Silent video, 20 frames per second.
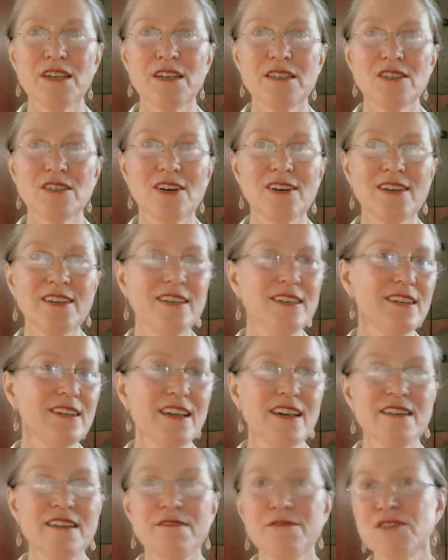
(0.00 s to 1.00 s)
We could tie
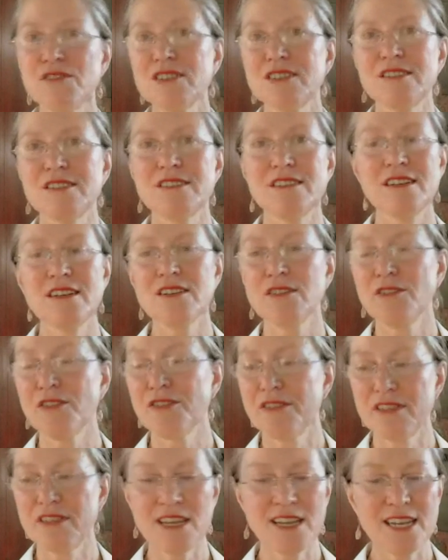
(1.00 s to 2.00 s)
in every
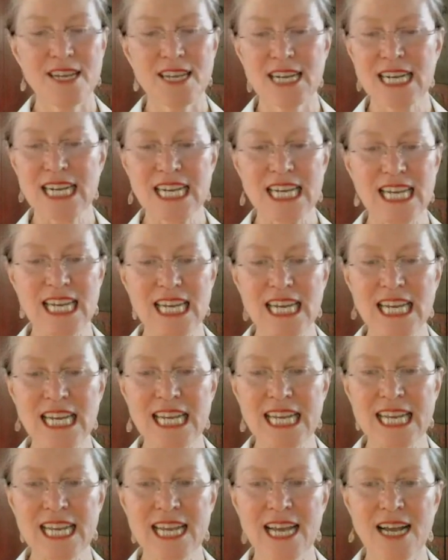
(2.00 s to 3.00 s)
single thing
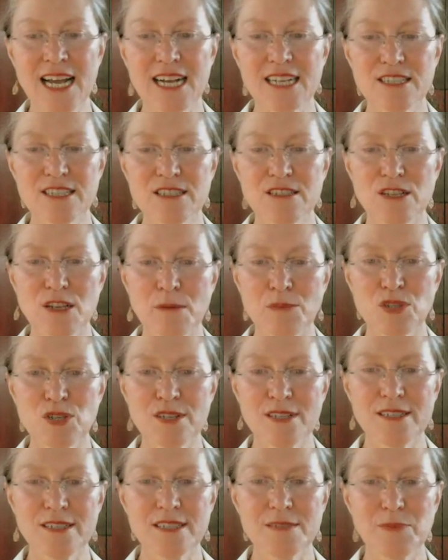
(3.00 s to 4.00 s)
in
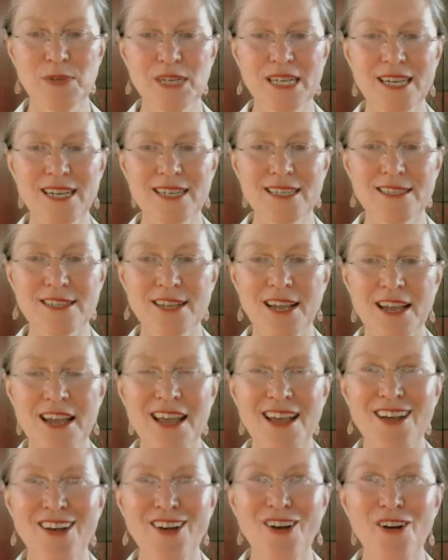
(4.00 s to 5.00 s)
assumptions, because
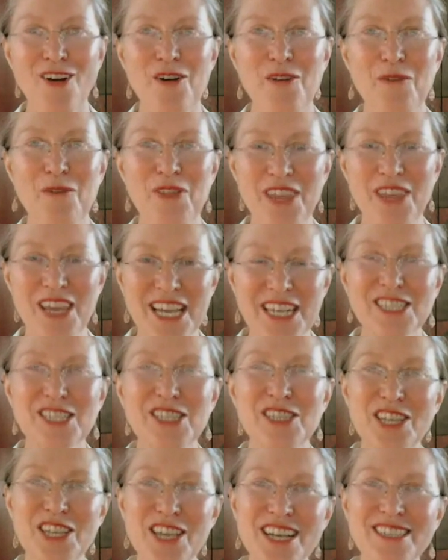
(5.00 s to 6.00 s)

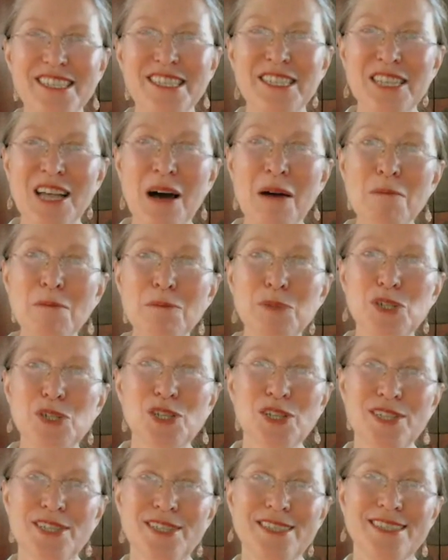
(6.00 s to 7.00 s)
it's the
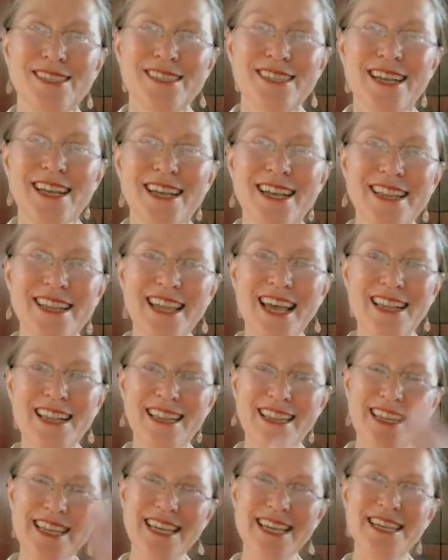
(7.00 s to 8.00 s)
assumptions that
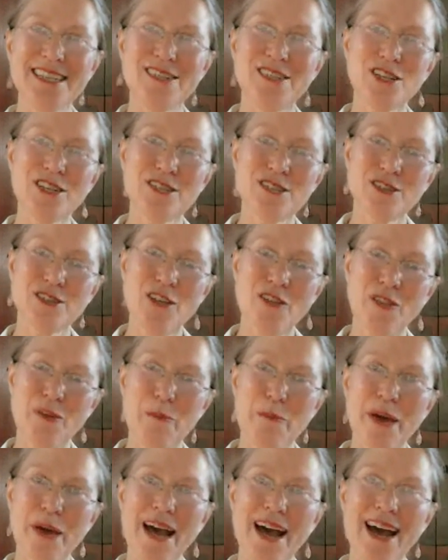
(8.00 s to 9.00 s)
leads us
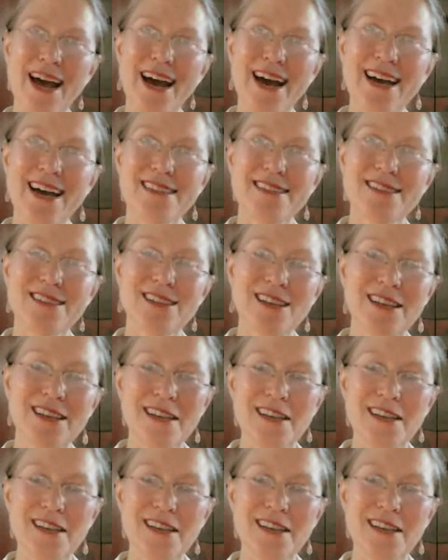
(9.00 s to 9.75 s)
on the path.